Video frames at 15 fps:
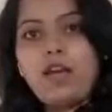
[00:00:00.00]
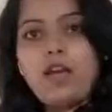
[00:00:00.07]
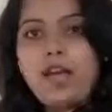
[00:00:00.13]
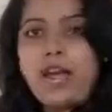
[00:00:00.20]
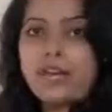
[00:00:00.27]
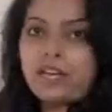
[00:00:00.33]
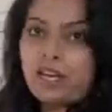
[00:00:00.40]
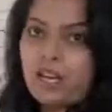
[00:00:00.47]

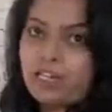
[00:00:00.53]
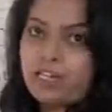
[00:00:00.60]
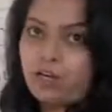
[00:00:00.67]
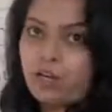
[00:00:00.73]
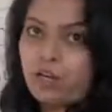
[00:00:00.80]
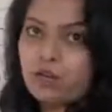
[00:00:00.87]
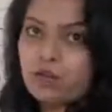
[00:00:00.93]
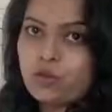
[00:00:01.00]
and
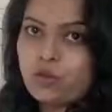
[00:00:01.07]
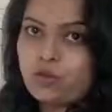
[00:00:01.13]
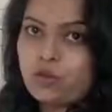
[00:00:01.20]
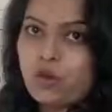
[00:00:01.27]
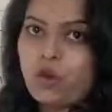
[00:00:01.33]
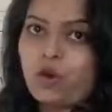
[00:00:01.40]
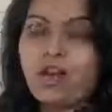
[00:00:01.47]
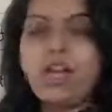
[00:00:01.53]
classification of law.
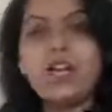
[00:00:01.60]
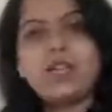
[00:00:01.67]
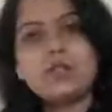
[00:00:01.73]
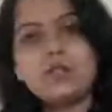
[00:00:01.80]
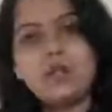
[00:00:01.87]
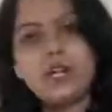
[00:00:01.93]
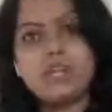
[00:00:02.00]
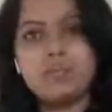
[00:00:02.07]
So
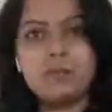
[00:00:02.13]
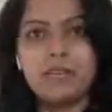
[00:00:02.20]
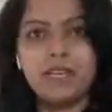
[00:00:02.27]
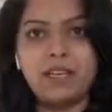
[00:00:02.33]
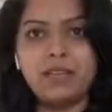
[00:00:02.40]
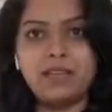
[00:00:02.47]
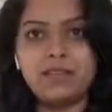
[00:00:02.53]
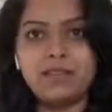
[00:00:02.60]
let us begin.